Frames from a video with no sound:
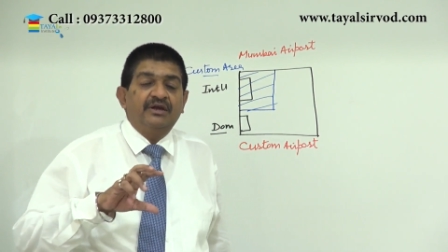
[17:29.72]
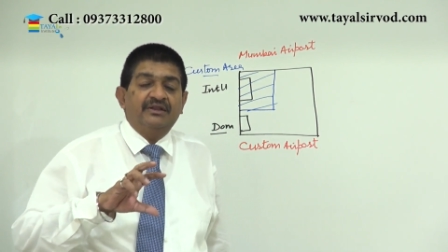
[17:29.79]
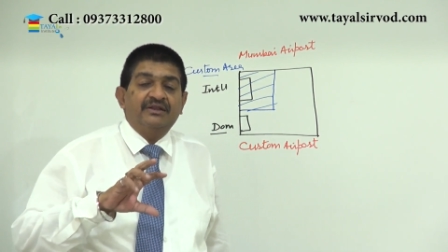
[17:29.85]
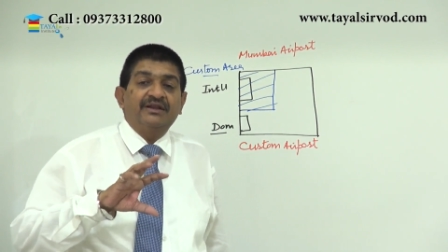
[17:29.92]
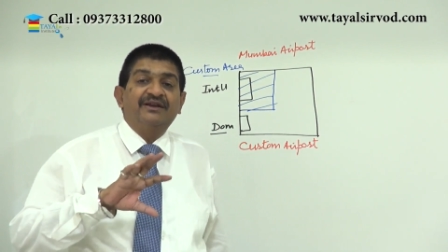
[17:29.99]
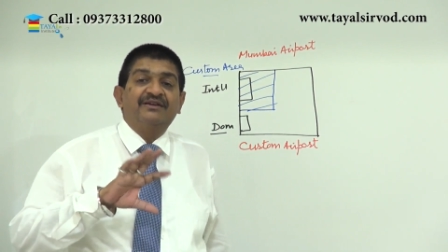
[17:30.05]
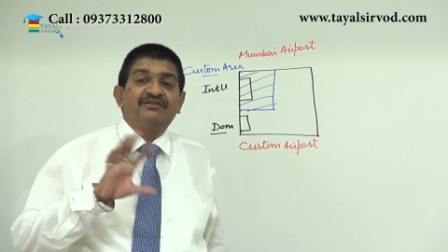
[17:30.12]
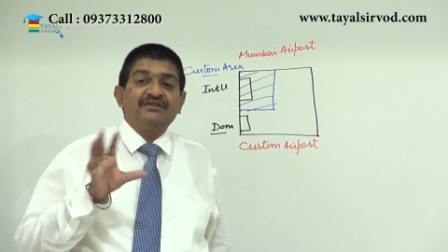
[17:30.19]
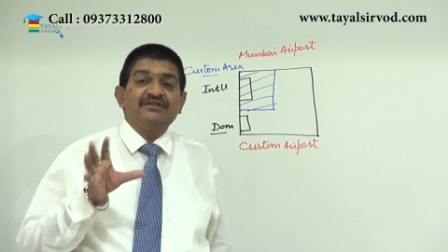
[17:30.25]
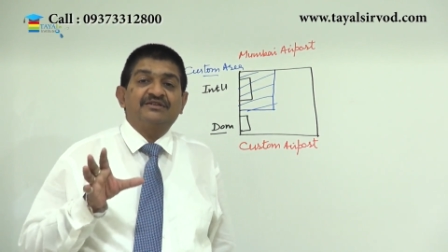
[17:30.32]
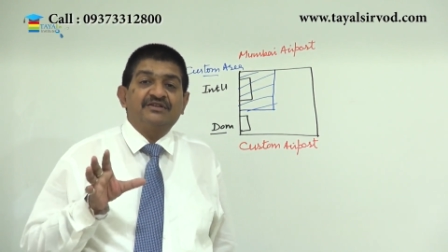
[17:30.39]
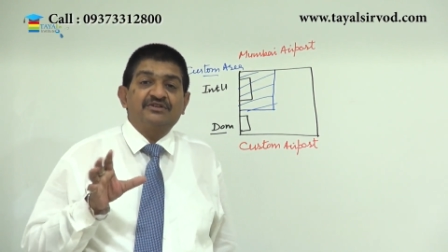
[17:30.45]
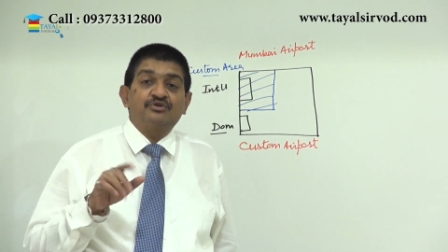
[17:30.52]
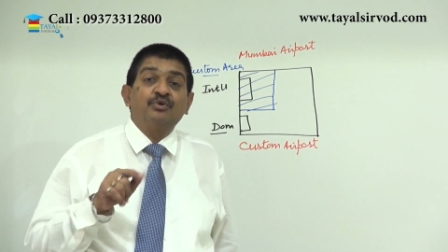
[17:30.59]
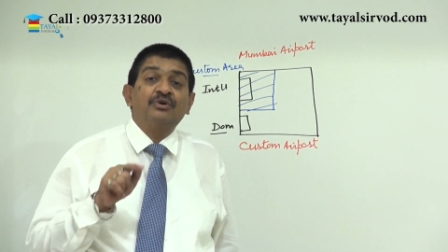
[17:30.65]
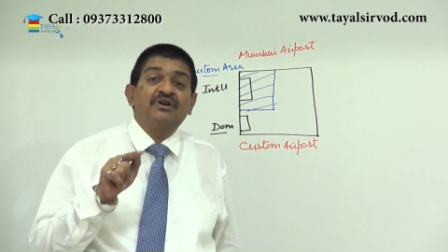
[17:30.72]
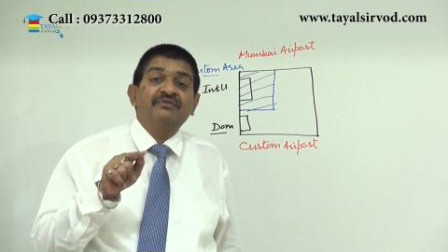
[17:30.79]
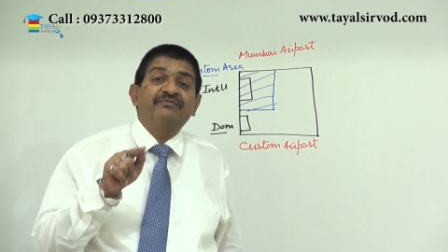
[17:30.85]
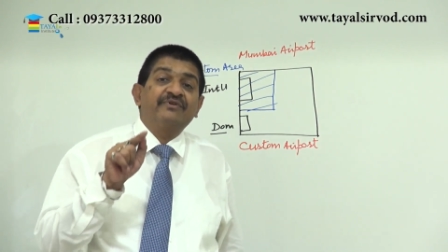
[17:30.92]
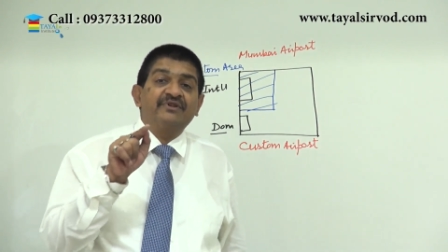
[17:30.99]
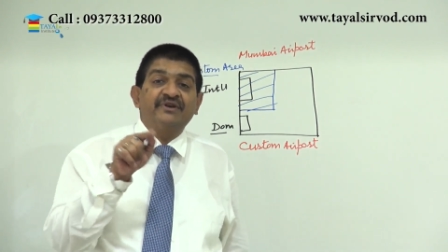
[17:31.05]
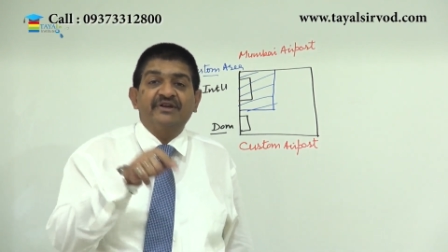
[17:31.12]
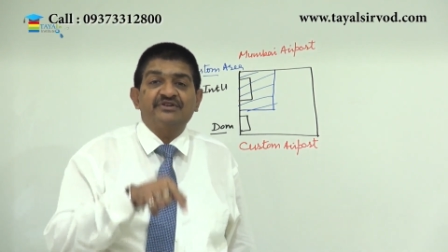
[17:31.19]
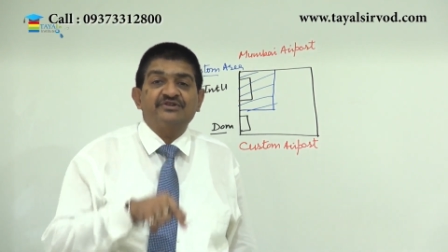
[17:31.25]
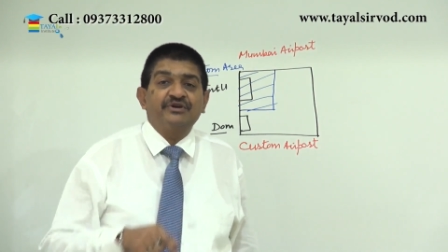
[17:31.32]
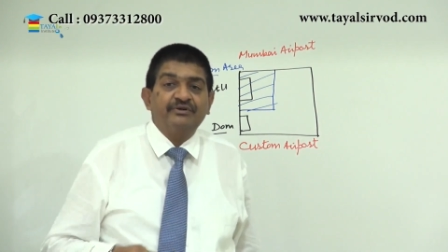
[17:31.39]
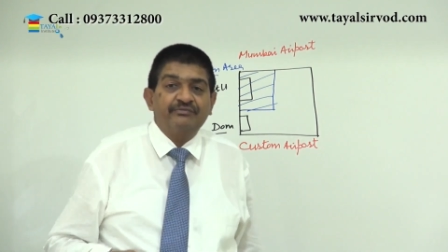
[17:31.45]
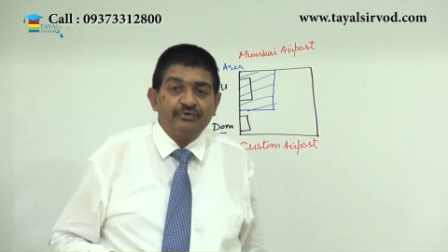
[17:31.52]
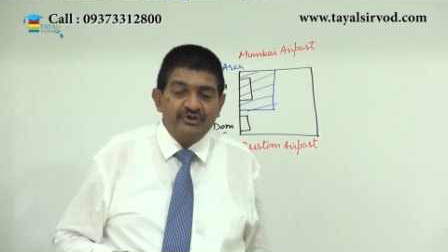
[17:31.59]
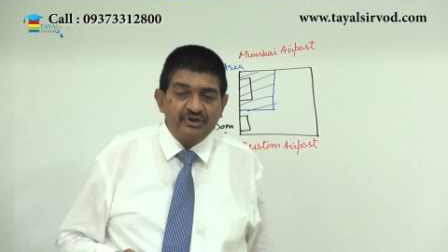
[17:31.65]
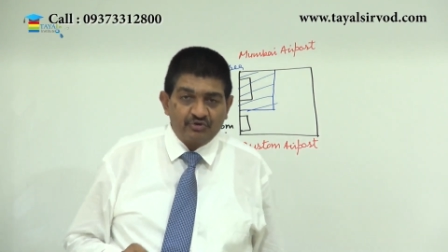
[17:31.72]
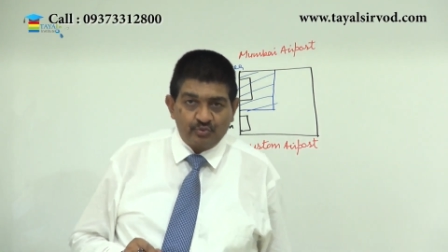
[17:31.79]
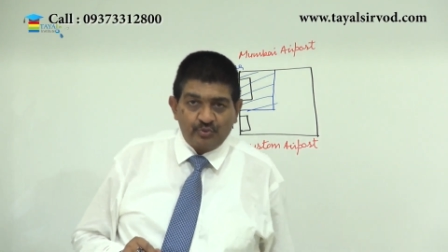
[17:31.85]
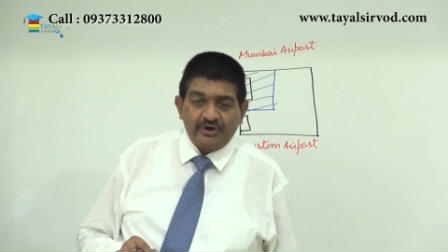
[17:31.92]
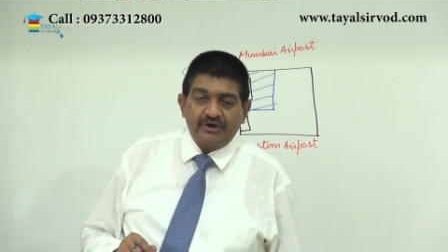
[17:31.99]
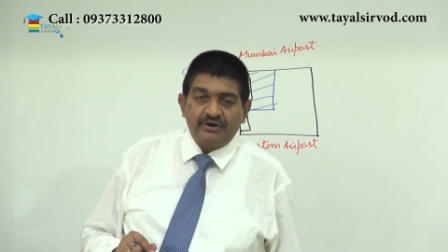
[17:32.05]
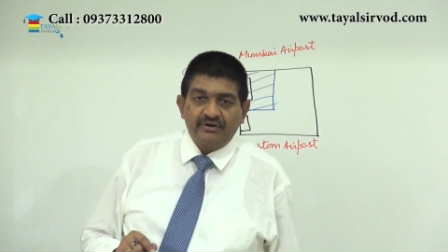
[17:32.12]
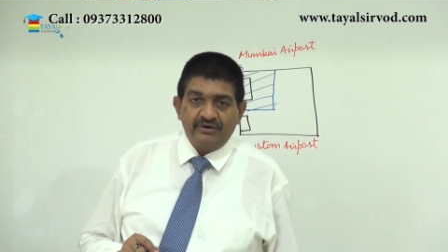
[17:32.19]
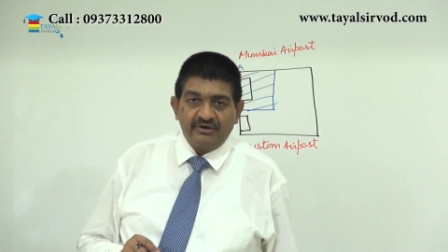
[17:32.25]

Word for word: in the literal sense don't refer the dictionary for this word